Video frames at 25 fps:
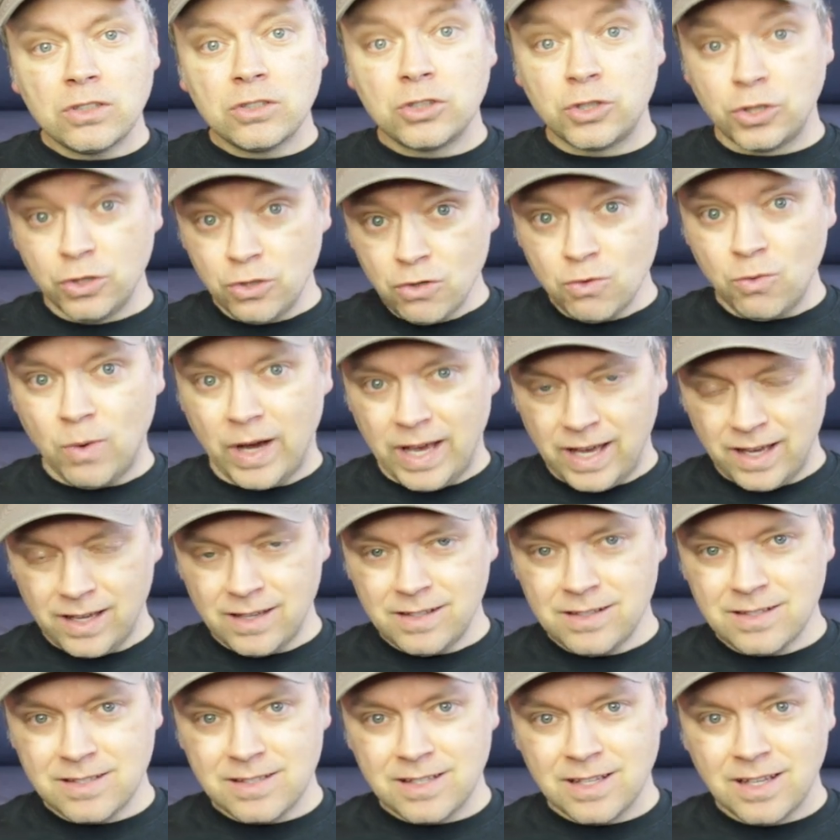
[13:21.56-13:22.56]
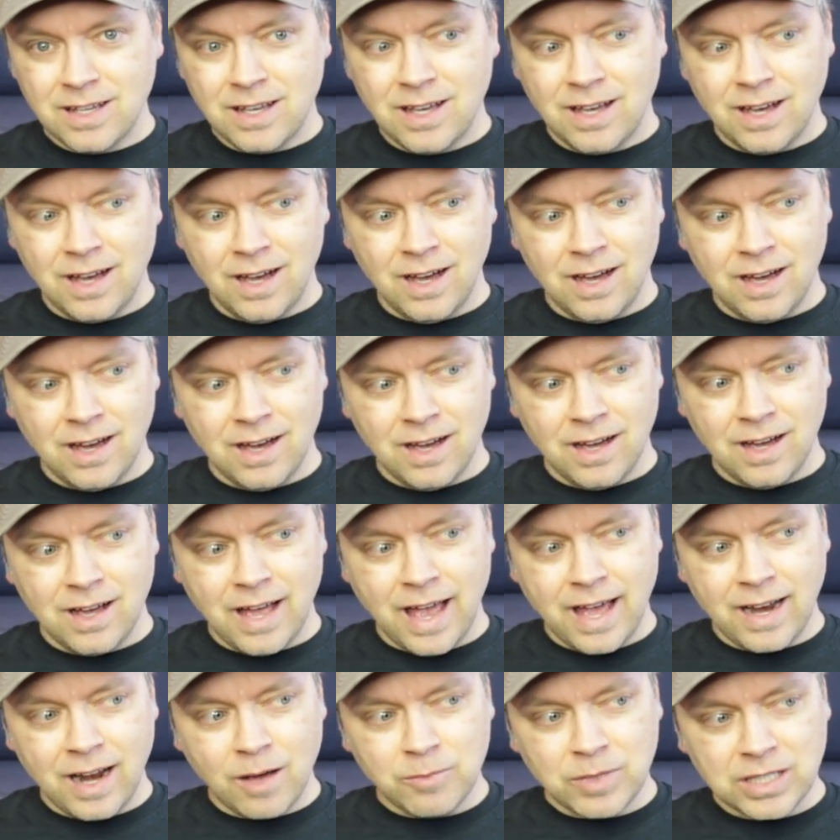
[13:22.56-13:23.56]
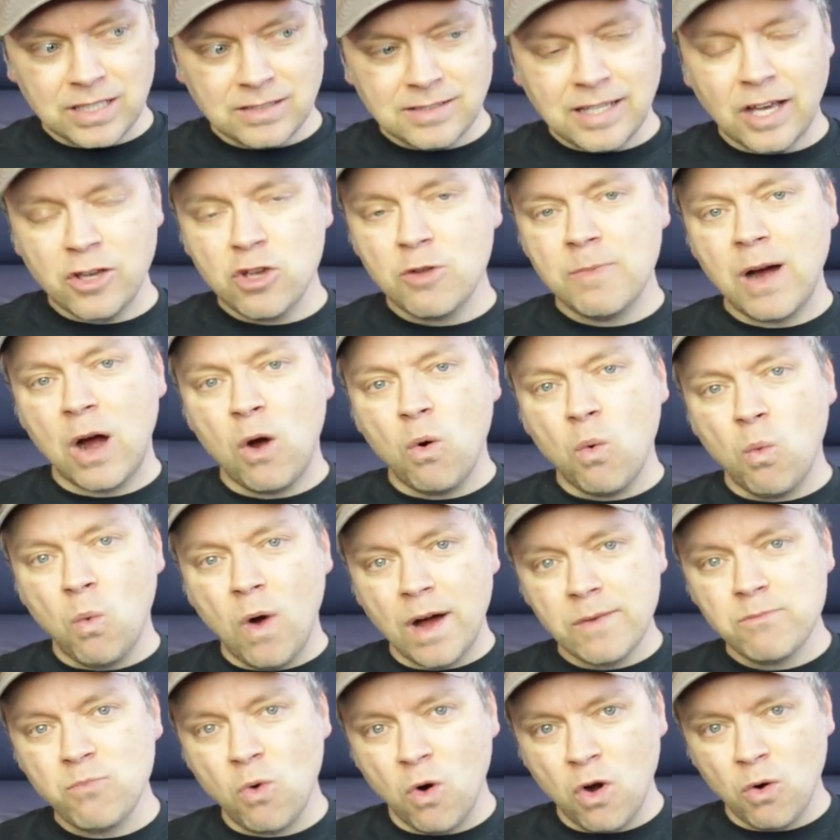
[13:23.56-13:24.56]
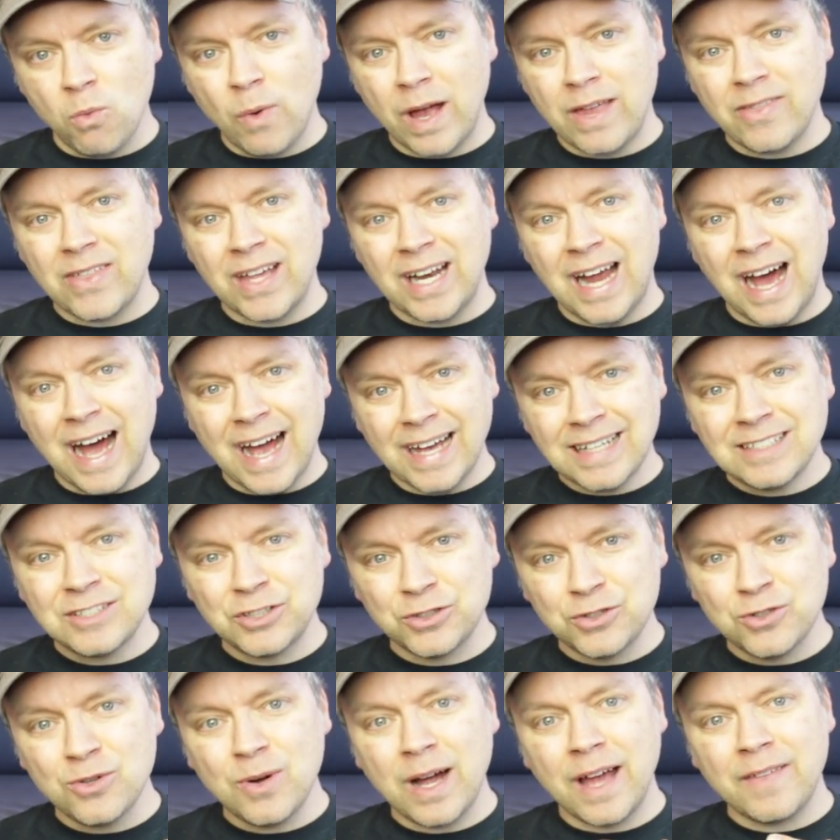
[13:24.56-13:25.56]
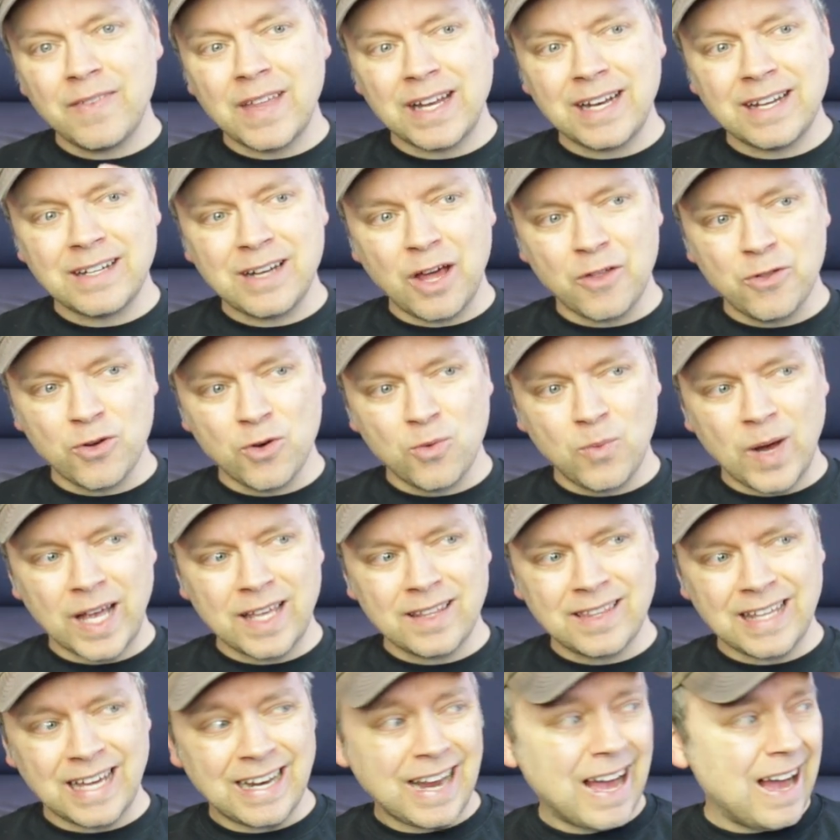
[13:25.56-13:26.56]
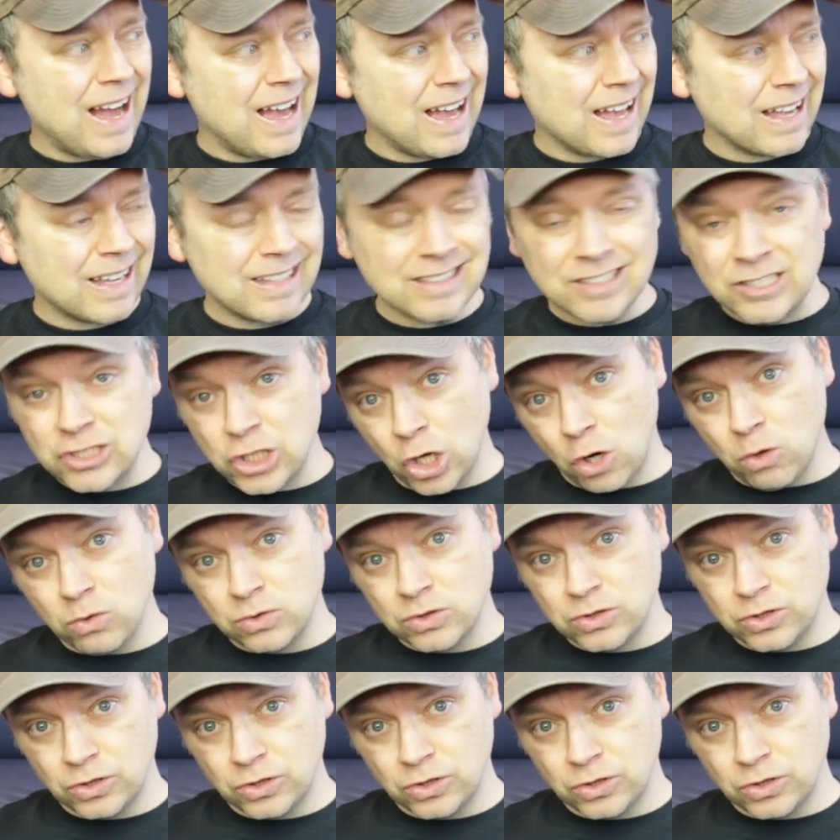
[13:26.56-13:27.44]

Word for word: two ways. Uh, and I'm gonna tell you about one more way that I do and then another way that I don't